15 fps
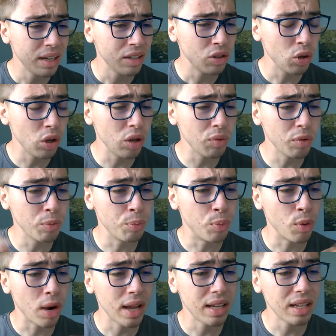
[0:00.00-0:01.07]
to even
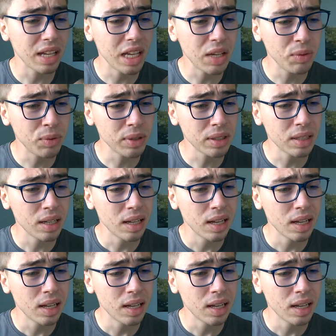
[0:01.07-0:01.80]
break even.